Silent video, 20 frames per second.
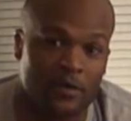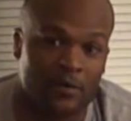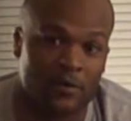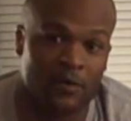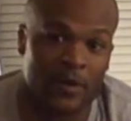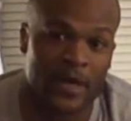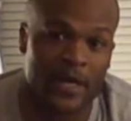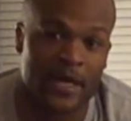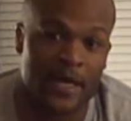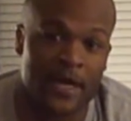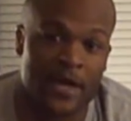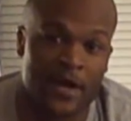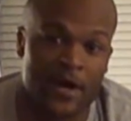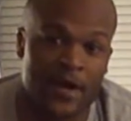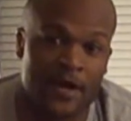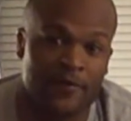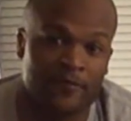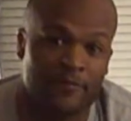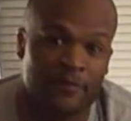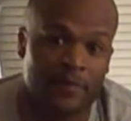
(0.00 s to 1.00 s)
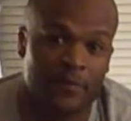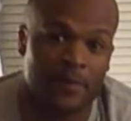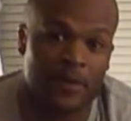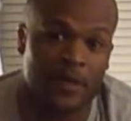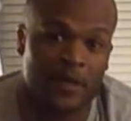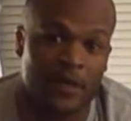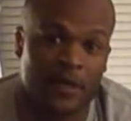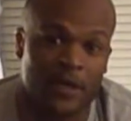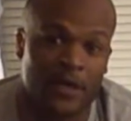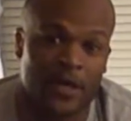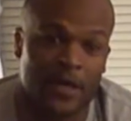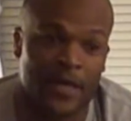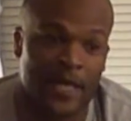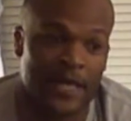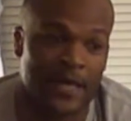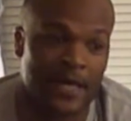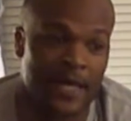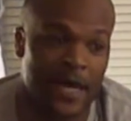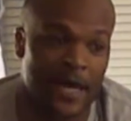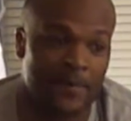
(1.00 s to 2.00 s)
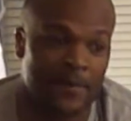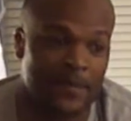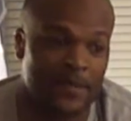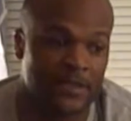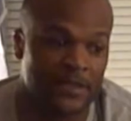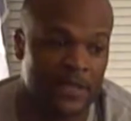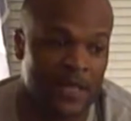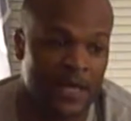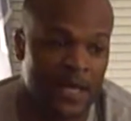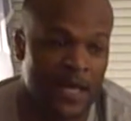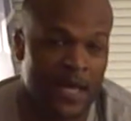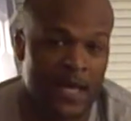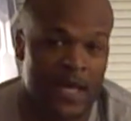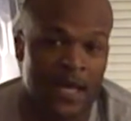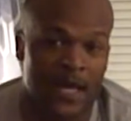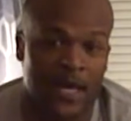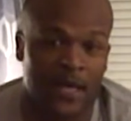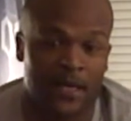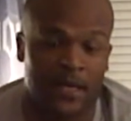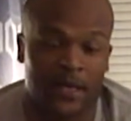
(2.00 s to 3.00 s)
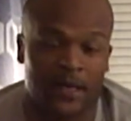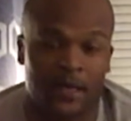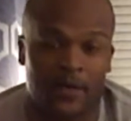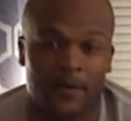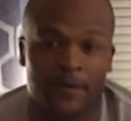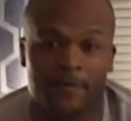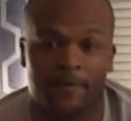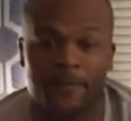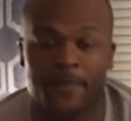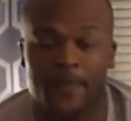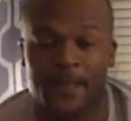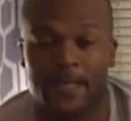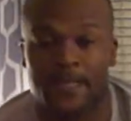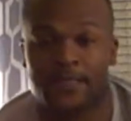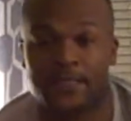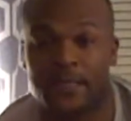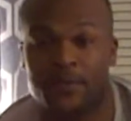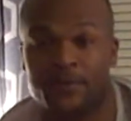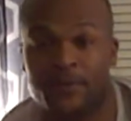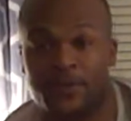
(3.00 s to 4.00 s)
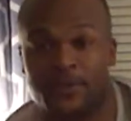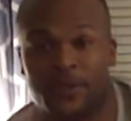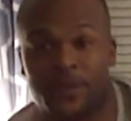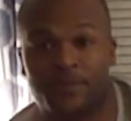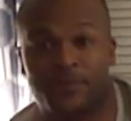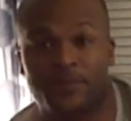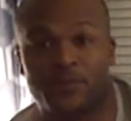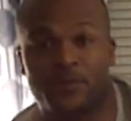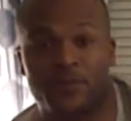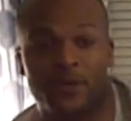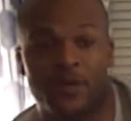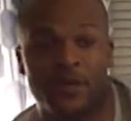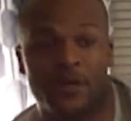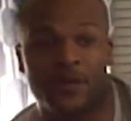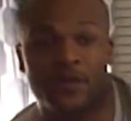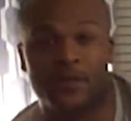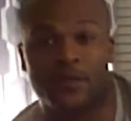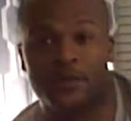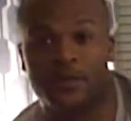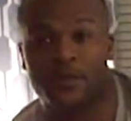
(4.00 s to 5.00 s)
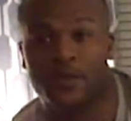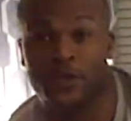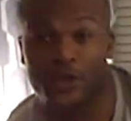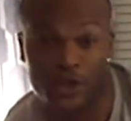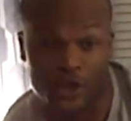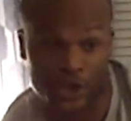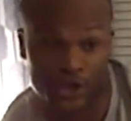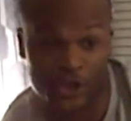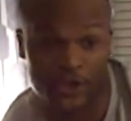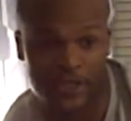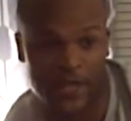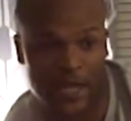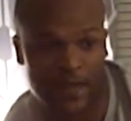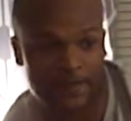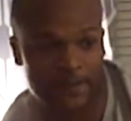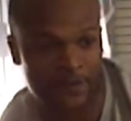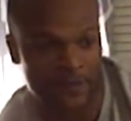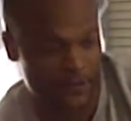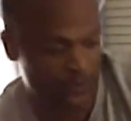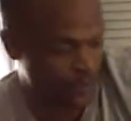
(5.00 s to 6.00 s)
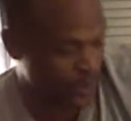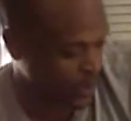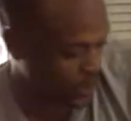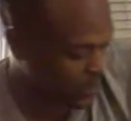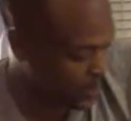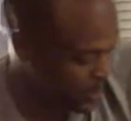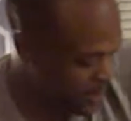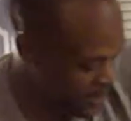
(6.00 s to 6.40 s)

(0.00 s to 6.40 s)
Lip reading: Greg and Karen from Carolina Comics. And I'd like to say what's up to Just Comics as well.